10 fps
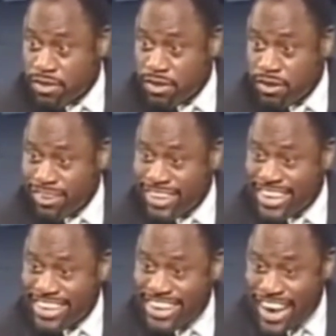because I
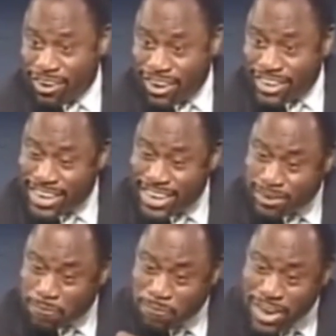cannot
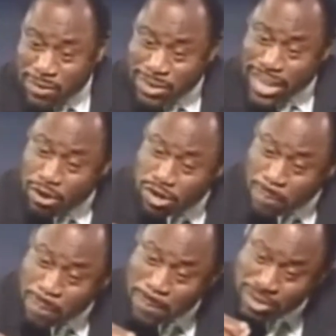interfere without your
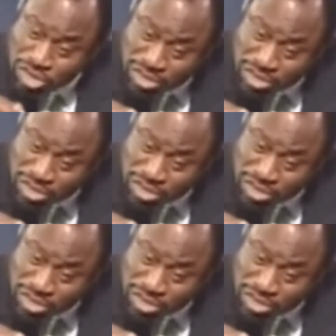permission to